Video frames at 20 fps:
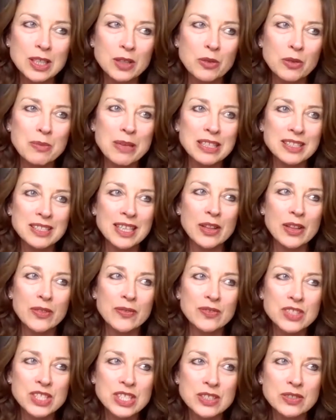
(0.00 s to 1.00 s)
or with mental health
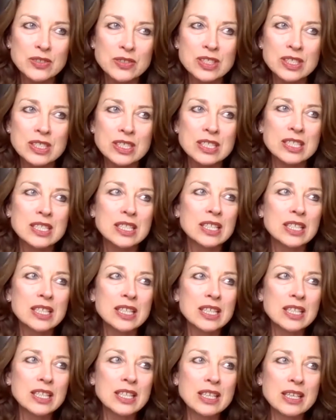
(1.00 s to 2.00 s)
of children,
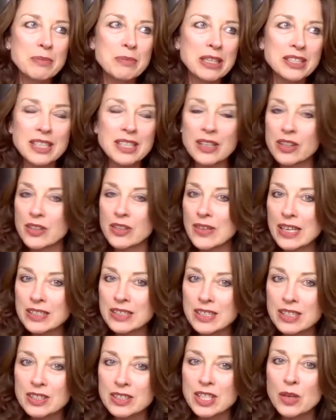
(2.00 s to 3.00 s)
mental health of
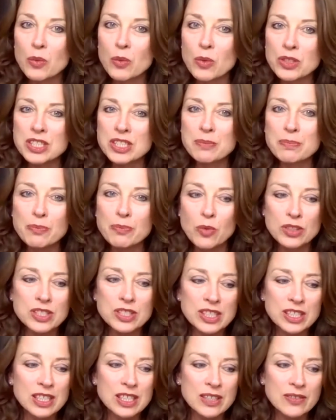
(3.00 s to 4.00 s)
adults. What's
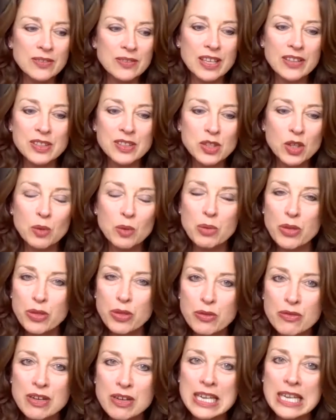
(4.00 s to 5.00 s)
the kind of like the top
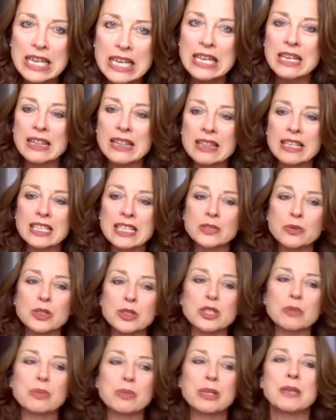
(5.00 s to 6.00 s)
3 things
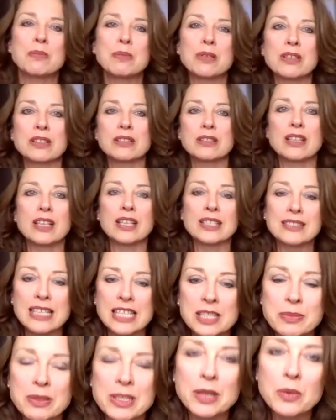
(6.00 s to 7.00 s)
which are people are
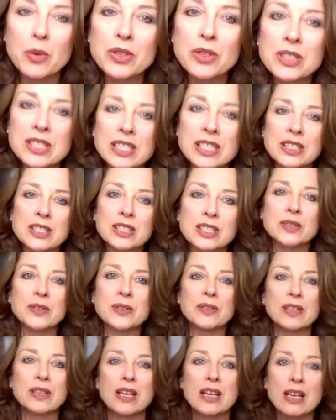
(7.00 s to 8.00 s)
desperately wanting to
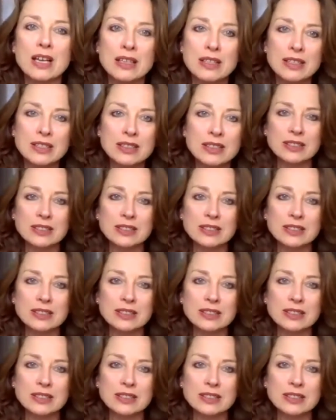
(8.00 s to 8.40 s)
learn?